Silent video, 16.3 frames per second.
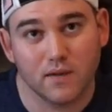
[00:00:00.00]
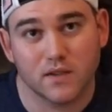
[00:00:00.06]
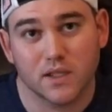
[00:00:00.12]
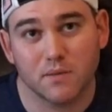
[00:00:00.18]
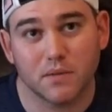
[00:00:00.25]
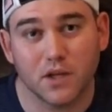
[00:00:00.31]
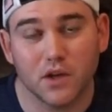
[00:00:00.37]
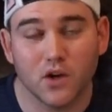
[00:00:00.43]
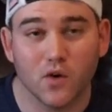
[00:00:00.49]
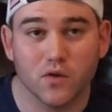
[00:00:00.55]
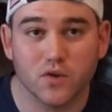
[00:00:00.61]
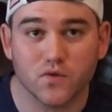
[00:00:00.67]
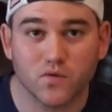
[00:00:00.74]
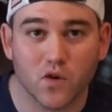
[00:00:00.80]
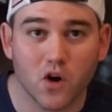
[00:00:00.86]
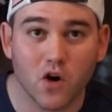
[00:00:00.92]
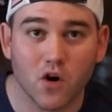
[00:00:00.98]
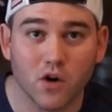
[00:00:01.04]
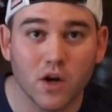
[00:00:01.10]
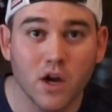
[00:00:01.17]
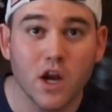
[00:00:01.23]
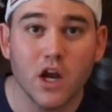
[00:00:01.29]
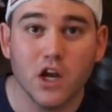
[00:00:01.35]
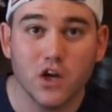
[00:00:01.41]
If something goes wrong,
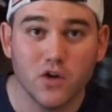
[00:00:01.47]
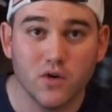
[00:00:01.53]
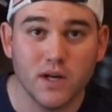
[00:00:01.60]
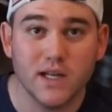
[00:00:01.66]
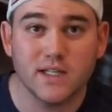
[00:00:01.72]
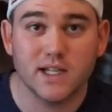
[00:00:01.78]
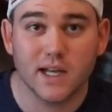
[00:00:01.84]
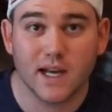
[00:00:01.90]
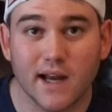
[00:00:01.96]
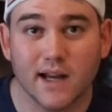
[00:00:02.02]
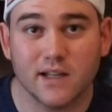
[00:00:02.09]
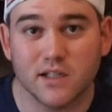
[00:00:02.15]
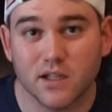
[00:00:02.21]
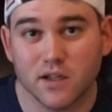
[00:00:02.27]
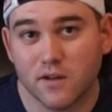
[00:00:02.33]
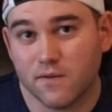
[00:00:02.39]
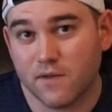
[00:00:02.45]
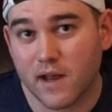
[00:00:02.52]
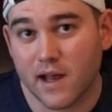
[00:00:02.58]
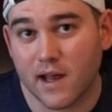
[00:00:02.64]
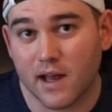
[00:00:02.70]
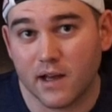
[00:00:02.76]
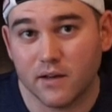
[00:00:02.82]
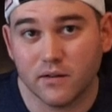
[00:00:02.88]
you need to it to the
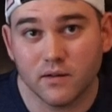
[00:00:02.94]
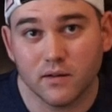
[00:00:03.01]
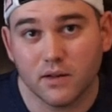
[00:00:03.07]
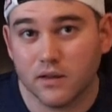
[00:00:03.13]
vet.